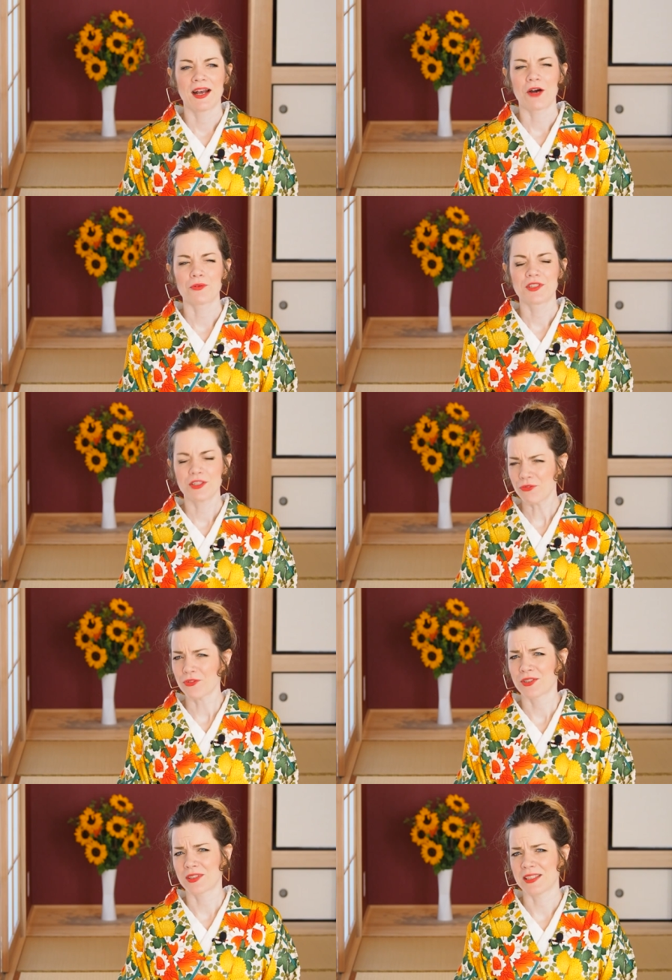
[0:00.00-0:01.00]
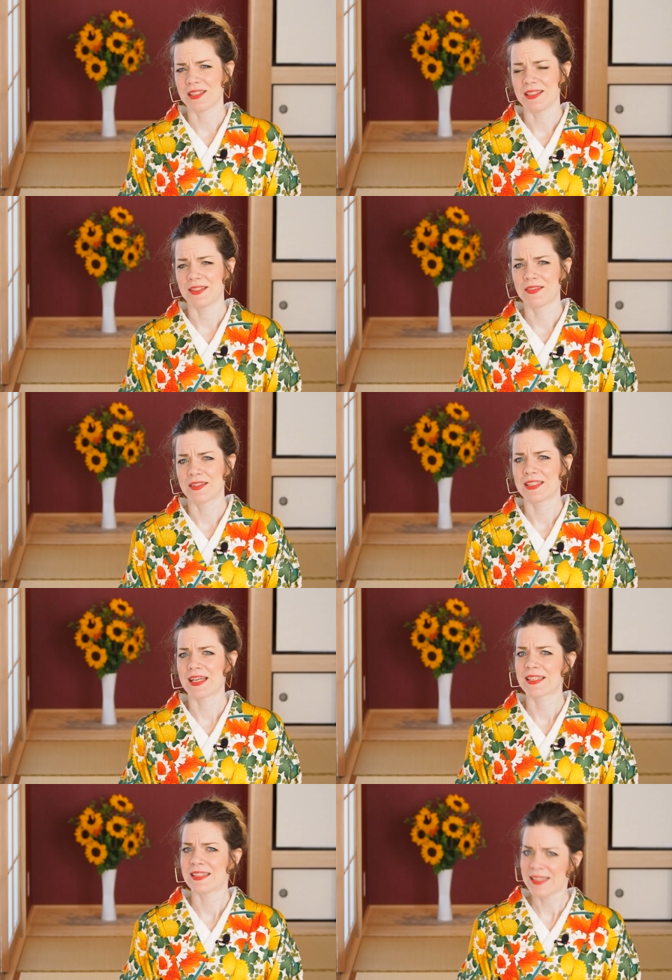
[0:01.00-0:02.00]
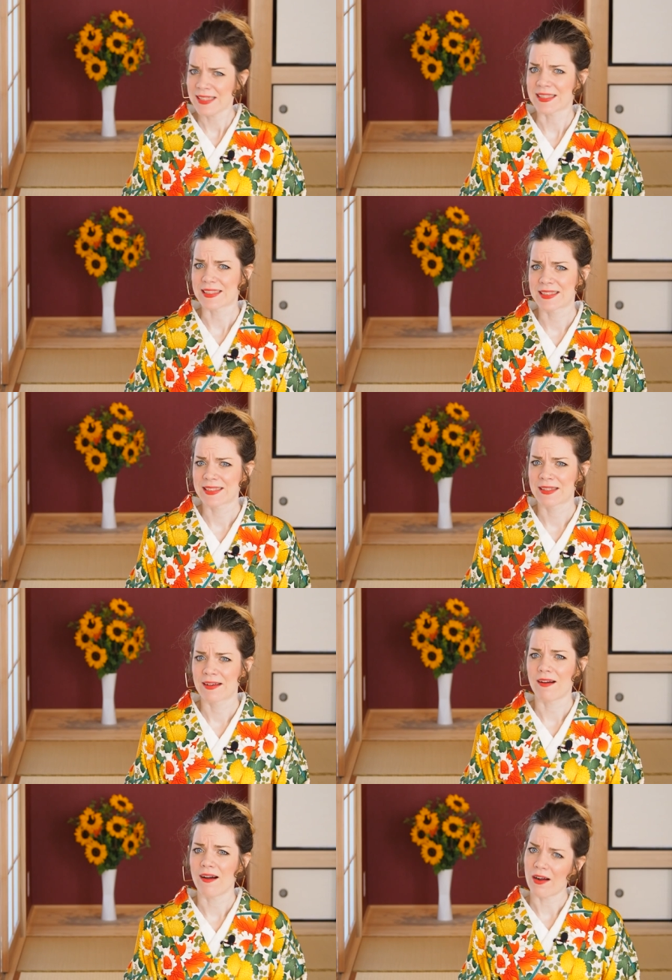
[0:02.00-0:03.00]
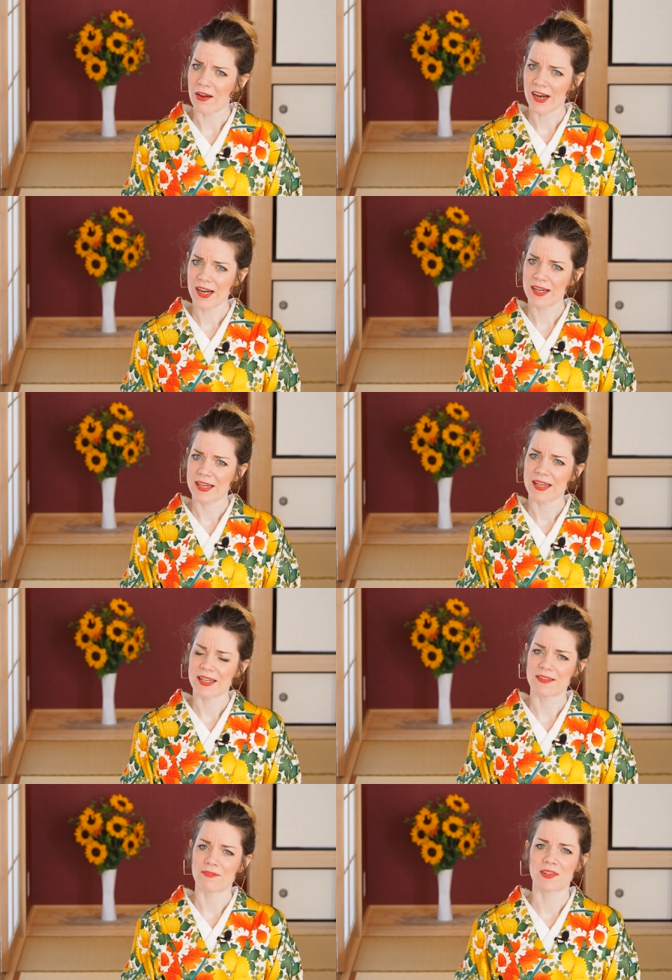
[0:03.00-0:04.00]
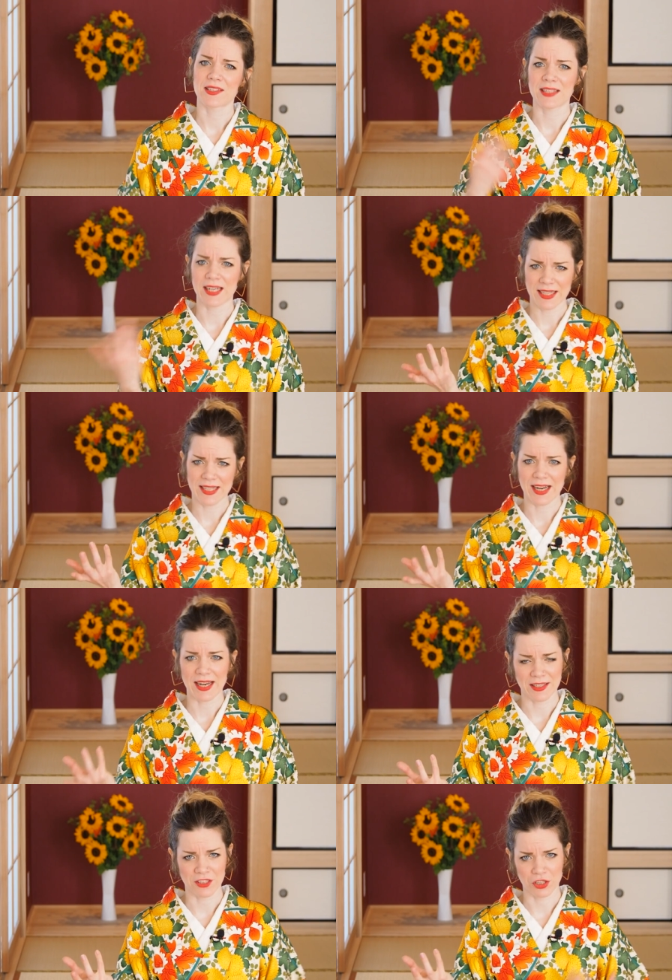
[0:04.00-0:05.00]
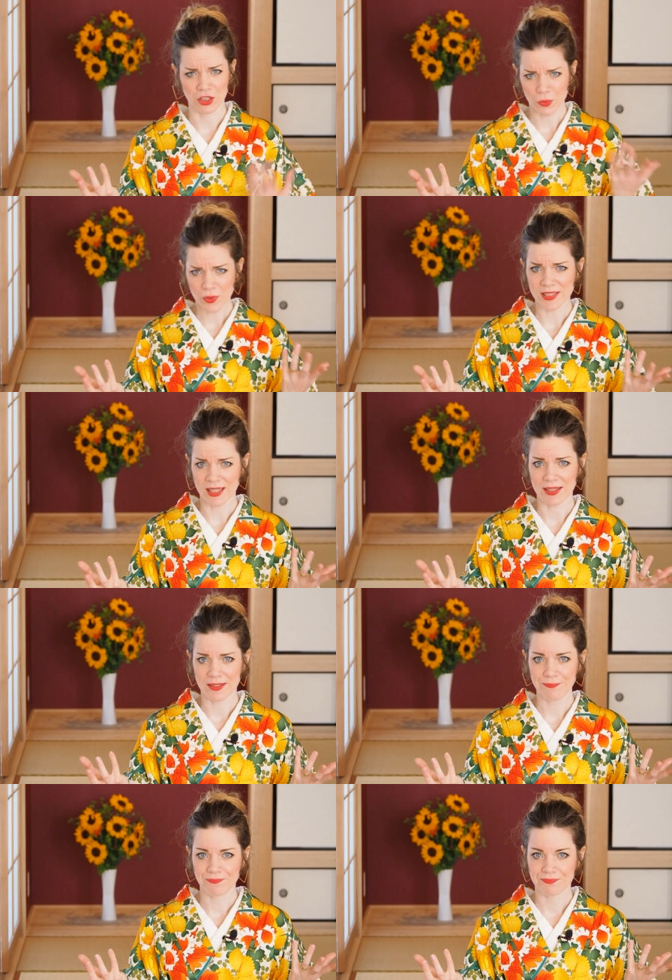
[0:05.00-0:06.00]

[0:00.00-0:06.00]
how differently the techniques are in wasai and yosai,